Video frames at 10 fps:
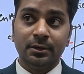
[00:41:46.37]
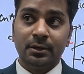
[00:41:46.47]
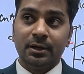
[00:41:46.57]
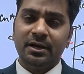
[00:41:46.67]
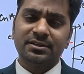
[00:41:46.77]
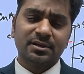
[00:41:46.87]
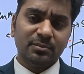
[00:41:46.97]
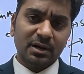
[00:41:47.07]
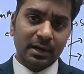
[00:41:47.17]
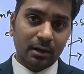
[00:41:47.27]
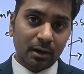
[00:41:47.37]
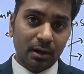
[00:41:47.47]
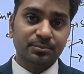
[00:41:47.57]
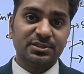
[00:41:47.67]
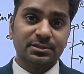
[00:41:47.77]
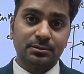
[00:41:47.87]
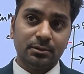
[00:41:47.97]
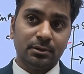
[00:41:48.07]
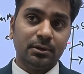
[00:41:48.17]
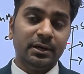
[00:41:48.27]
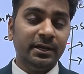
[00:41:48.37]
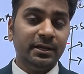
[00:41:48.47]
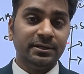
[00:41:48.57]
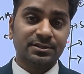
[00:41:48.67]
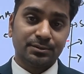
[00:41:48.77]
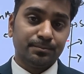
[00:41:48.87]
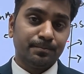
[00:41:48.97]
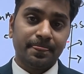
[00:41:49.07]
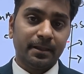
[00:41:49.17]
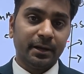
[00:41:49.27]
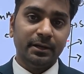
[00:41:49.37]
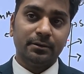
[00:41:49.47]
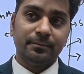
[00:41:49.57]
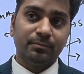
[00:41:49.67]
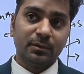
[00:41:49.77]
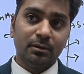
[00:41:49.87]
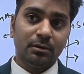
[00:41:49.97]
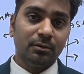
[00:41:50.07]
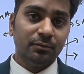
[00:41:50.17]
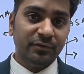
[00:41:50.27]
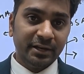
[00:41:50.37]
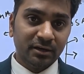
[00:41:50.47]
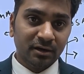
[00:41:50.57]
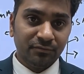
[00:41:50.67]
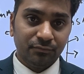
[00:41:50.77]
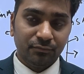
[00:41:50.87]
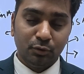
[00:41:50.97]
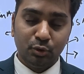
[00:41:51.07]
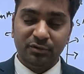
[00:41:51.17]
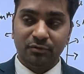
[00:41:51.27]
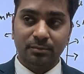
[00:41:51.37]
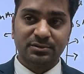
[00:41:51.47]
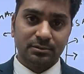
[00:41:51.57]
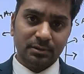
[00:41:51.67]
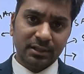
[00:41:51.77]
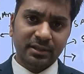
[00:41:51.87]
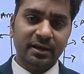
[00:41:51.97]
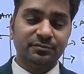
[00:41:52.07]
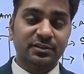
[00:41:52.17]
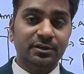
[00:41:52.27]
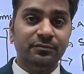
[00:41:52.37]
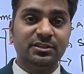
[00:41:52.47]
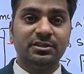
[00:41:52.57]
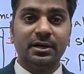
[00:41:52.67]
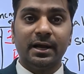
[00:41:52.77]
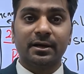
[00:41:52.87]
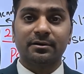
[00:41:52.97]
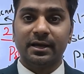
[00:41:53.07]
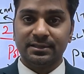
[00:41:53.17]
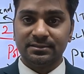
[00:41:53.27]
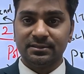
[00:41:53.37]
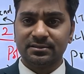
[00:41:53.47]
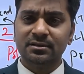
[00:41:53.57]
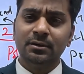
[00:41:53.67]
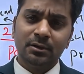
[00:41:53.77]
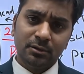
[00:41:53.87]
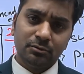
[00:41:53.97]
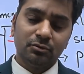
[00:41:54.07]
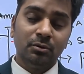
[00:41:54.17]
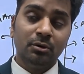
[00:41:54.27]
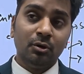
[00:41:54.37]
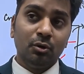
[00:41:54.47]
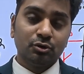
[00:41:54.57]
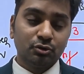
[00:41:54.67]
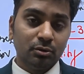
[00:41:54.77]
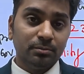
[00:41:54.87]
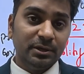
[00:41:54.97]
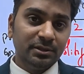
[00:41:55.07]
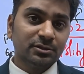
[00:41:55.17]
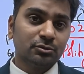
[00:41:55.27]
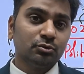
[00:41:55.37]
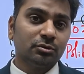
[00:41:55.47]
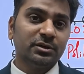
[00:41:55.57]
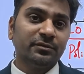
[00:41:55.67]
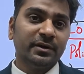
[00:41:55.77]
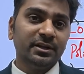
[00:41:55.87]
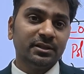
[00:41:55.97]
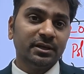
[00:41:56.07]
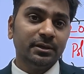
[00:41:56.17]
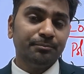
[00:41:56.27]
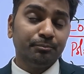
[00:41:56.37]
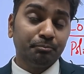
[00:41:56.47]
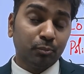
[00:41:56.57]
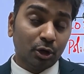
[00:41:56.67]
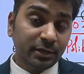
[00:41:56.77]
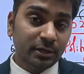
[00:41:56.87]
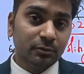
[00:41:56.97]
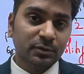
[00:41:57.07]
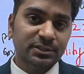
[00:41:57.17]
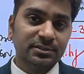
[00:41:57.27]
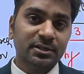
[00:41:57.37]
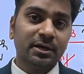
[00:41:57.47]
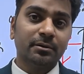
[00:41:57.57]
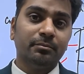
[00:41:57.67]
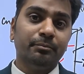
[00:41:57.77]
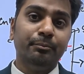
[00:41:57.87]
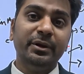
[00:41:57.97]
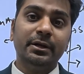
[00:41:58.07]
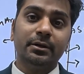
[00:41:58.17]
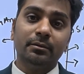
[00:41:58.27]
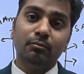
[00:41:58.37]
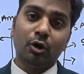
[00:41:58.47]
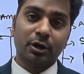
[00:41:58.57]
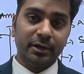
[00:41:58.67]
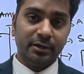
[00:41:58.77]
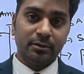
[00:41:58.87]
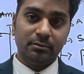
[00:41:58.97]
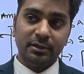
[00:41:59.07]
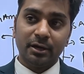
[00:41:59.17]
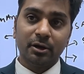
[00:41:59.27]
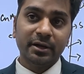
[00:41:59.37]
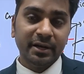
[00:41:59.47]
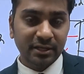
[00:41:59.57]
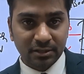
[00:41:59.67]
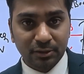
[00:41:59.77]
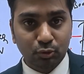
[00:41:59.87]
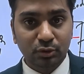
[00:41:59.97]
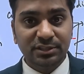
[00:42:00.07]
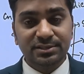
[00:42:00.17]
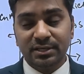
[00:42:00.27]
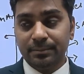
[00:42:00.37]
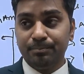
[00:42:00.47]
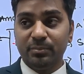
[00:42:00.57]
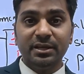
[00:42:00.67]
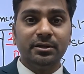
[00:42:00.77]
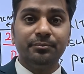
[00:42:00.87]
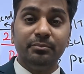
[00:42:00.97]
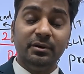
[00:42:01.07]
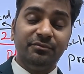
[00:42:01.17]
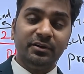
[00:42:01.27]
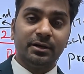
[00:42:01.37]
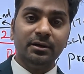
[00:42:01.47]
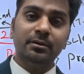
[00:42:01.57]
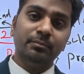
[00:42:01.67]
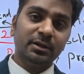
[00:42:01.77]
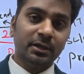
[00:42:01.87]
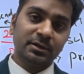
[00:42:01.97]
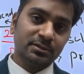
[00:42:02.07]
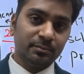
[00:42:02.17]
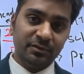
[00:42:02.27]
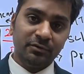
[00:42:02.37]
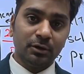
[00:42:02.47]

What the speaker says: and some arms dealings, right? Wearing of uniforms, and they have said which act has this. So, so in this 2023, polity questions are bit moderate. They are not neither too easy, neither difficult, but there are some difficult